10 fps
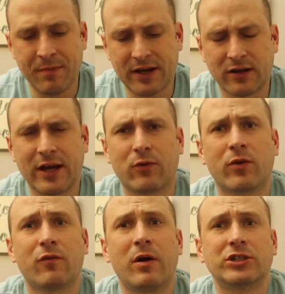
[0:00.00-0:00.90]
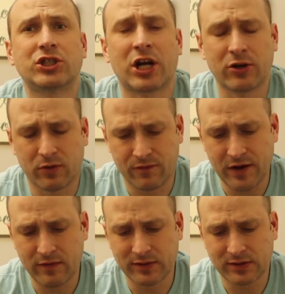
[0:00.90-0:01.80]
making like one of my childhood
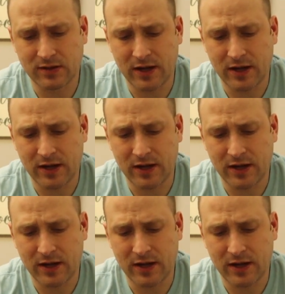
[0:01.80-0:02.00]
favorites,